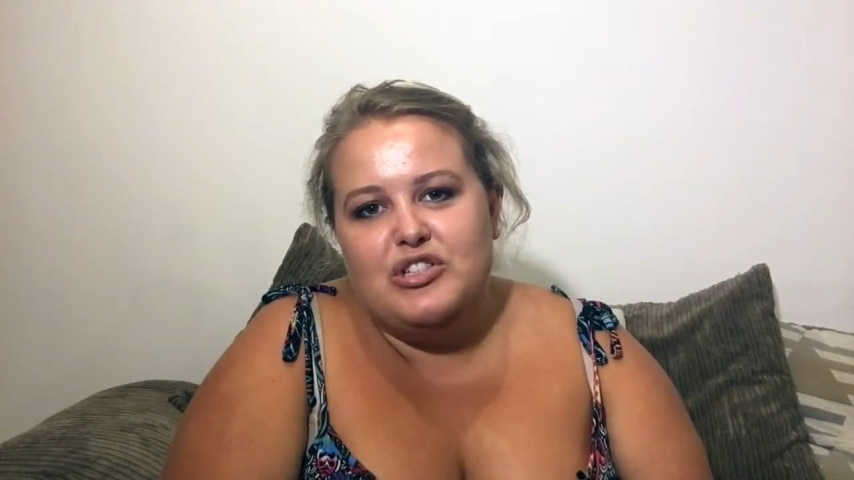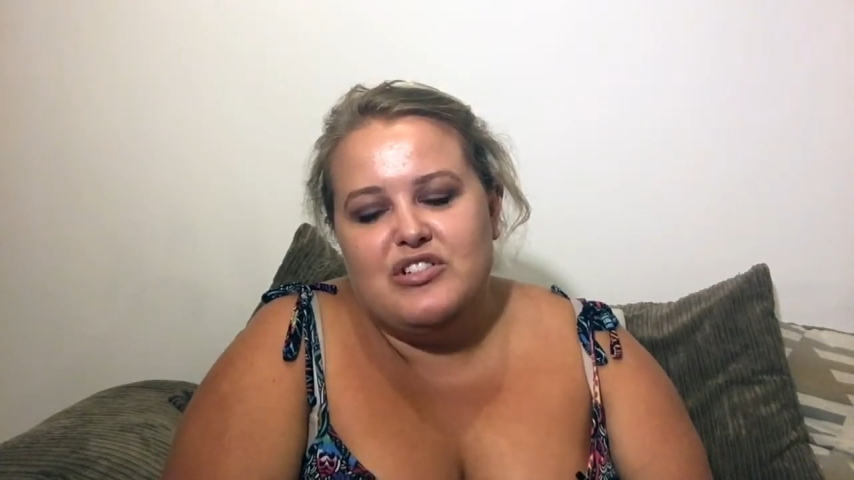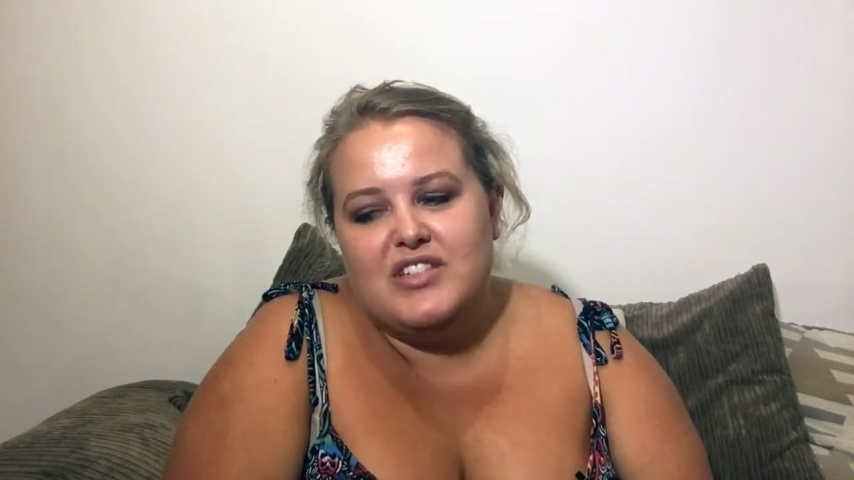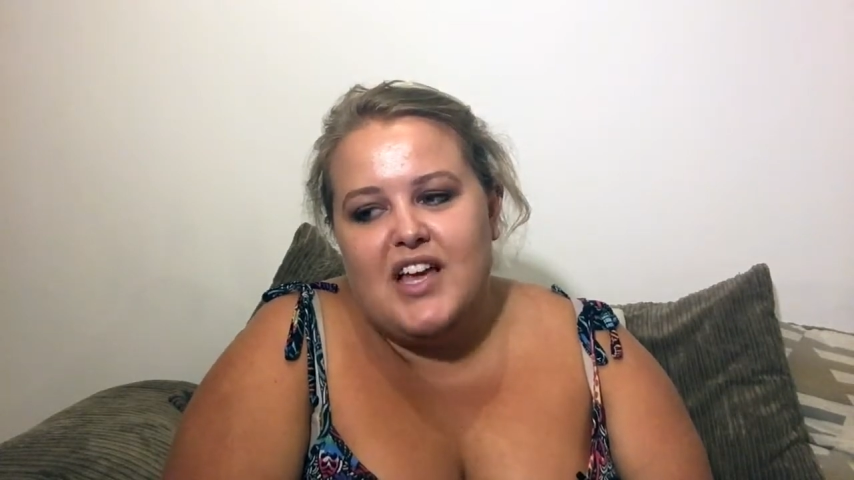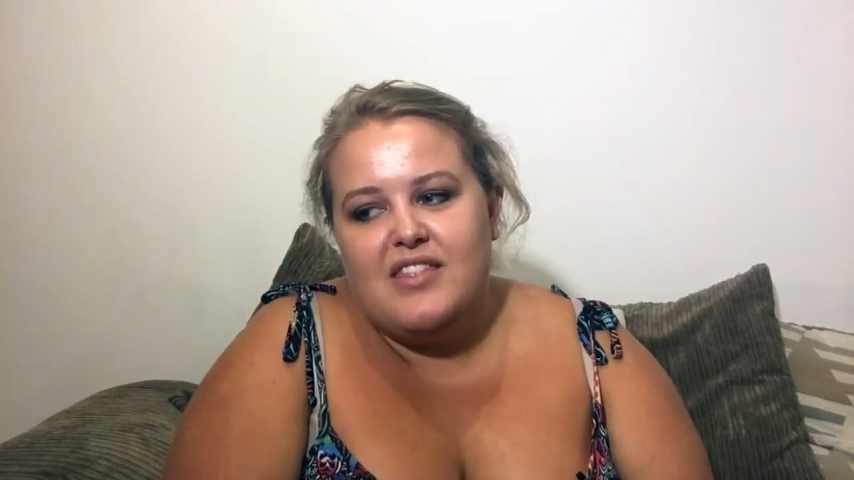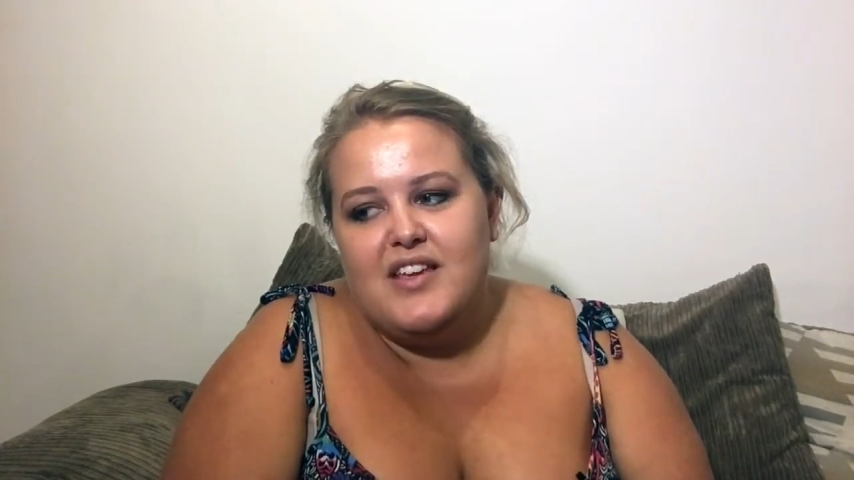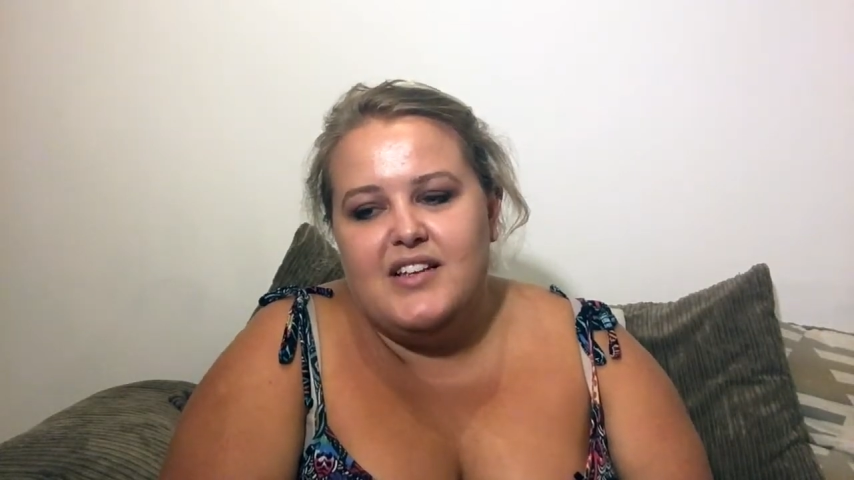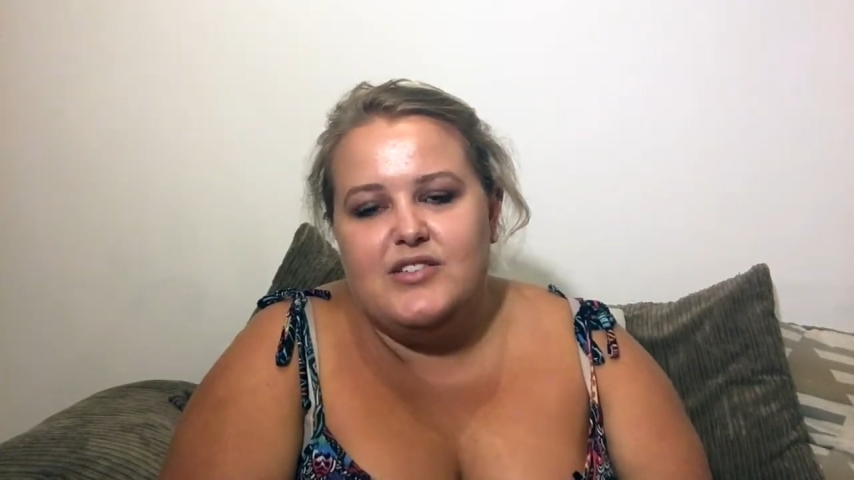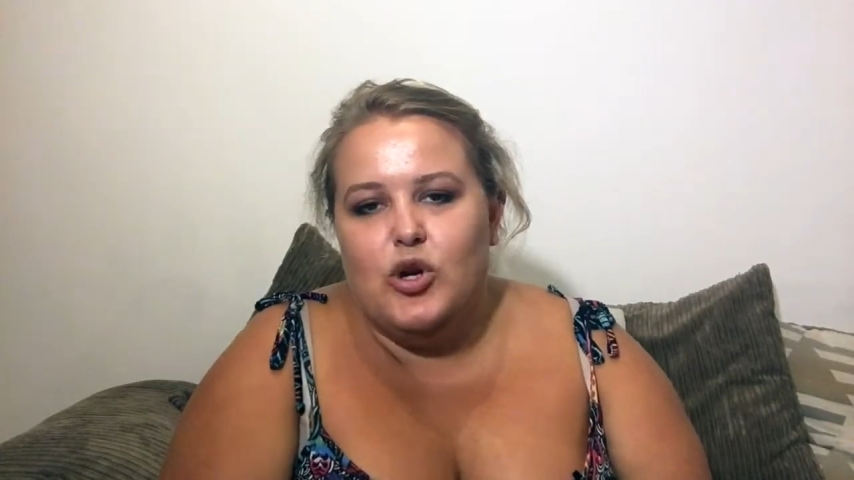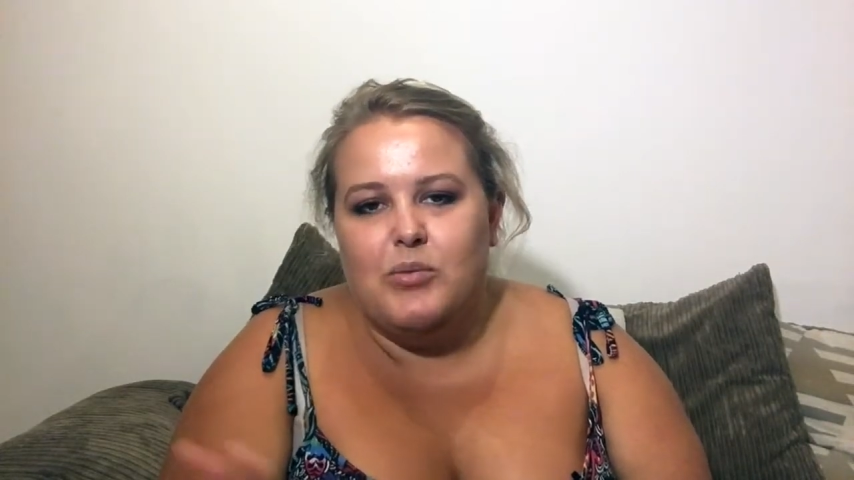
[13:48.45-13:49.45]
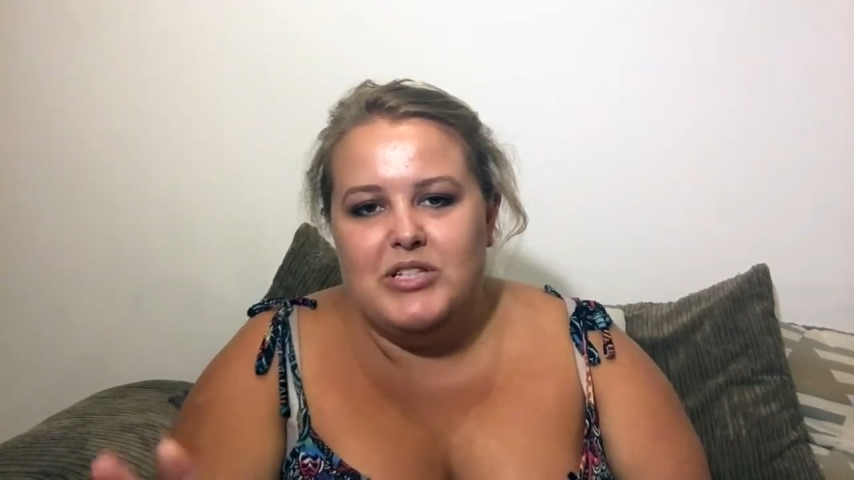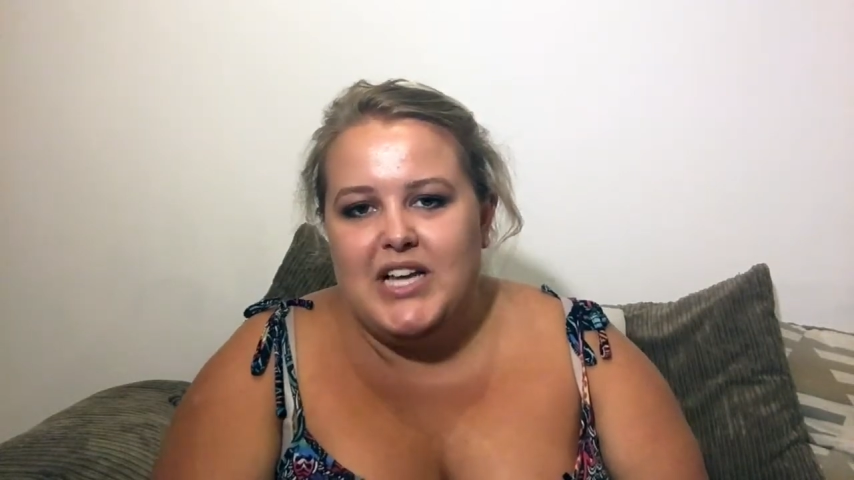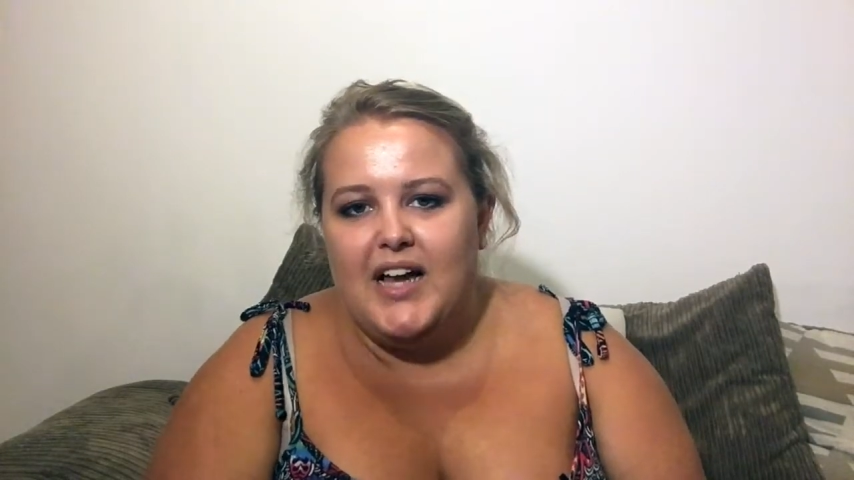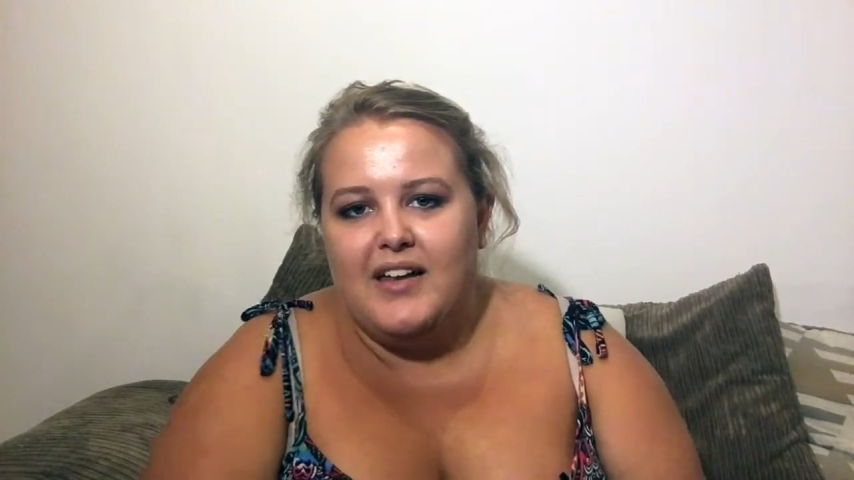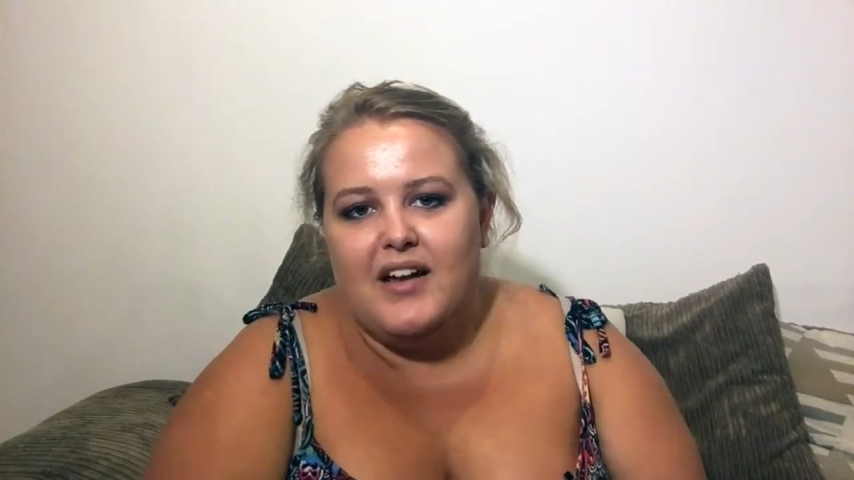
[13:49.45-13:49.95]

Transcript: You just get the normal dining